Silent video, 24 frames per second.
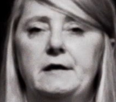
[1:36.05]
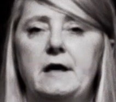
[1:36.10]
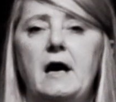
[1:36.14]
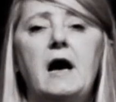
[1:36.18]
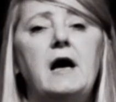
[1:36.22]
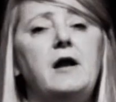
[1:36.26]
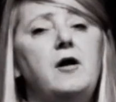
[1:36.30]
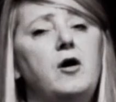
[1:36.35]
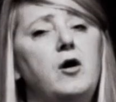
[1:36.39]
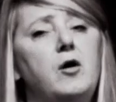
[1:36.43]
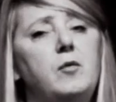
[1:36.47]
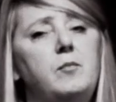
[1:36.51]

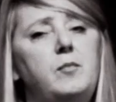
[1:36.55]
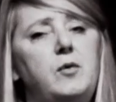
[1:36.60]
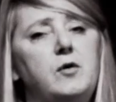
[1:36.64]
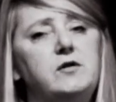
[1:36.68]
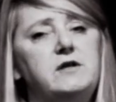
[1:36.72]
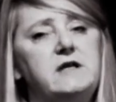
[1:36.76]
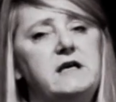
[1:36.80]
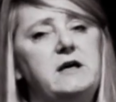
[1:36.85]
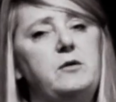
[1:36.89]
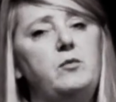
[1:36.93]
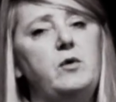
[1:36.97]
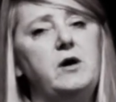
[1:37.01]
And her
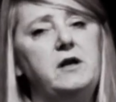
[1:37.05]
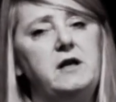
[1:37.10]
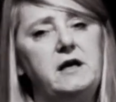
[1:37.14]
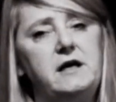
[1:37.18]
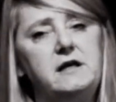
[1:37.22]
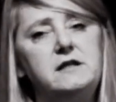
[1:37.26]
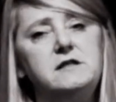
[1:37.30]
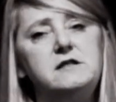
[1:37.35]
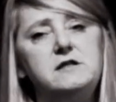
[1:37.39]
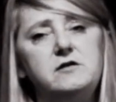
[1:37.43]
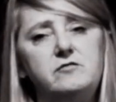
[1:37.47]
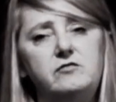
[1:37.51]
body went
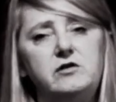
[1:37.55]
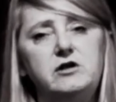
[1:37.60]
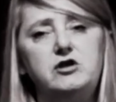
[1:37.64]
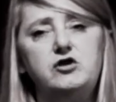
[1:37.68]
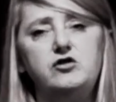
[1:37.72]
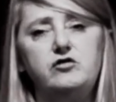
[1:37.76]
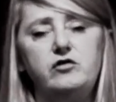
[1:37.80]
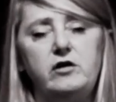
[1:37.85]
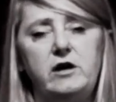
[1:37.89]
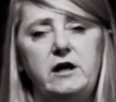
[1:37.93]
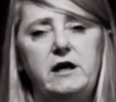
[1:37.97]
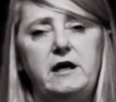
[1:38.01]
into
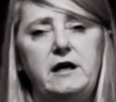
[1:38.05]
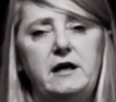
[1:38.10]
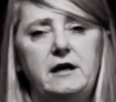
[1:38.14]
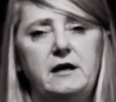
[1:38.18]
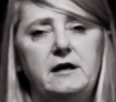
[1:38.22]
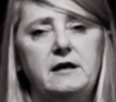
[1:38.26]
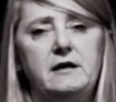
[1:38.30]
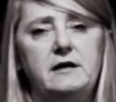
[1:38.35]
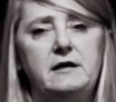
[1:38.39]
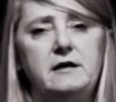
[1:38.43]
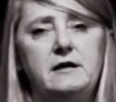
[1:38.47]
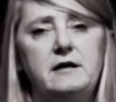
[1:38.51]
retreat.
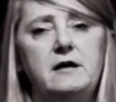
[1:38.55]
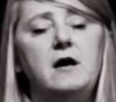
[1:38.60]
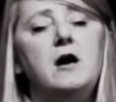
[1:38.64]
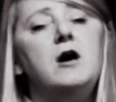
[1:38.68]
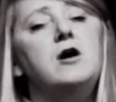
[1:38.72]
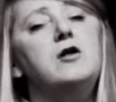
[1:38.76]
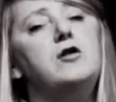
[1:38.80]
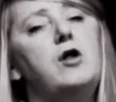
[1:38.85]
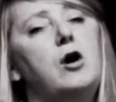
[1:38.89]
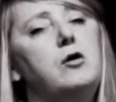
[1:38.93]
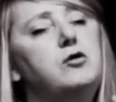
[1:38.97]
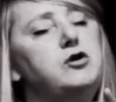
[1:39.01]

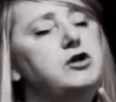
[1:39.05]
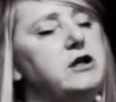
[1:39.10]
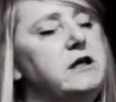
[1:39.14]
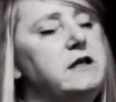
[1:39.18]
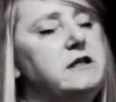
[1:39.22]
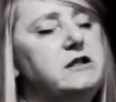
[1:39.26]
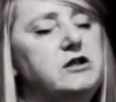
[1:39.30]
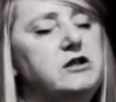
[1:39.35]
Though she